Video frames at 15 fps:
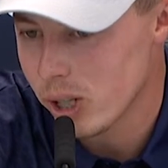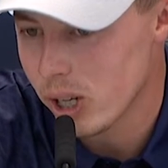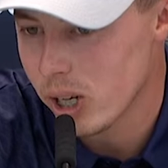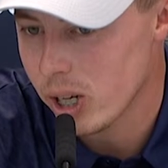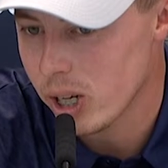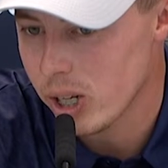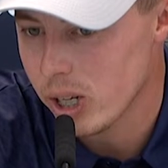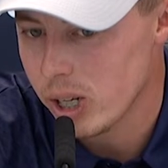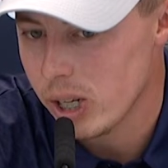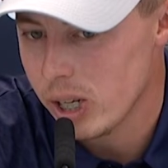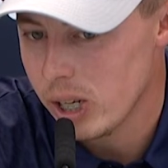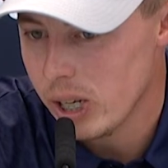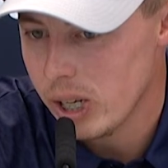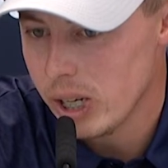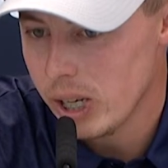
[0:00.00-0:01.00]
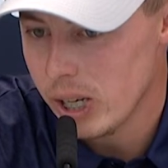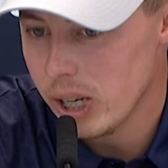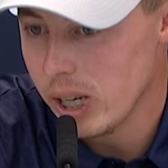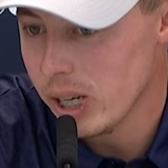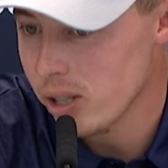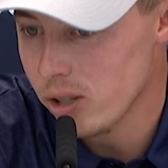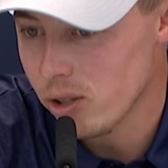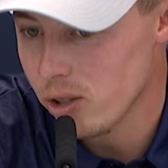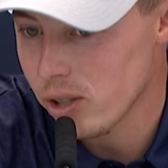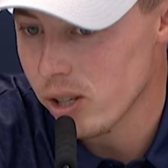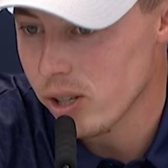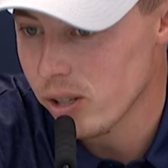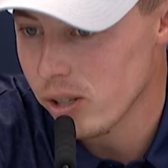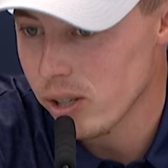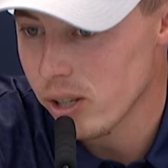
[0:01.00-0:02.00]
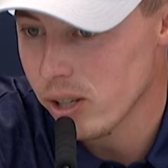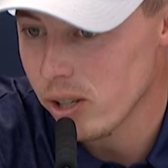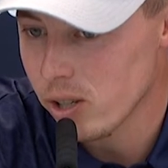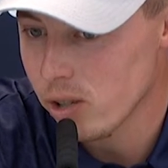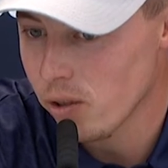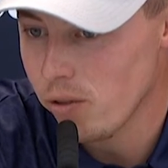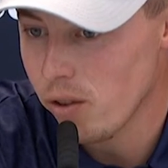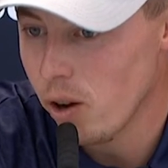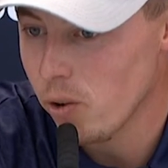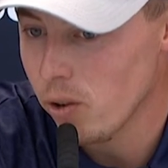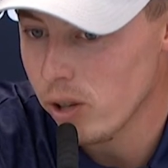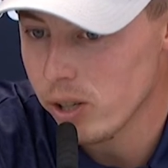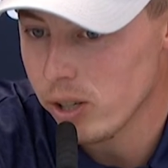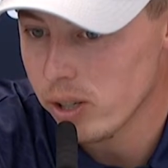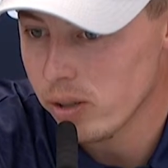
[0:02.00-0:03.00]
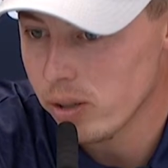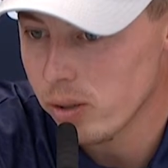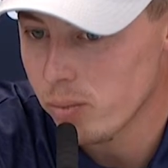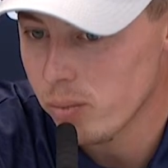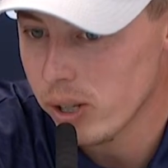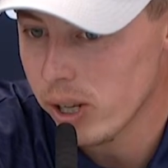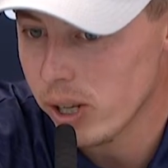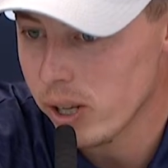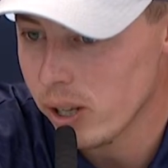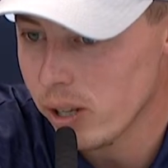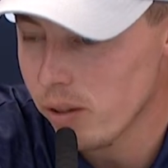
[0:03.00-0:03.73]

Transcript: it is just a tough hole, and particularly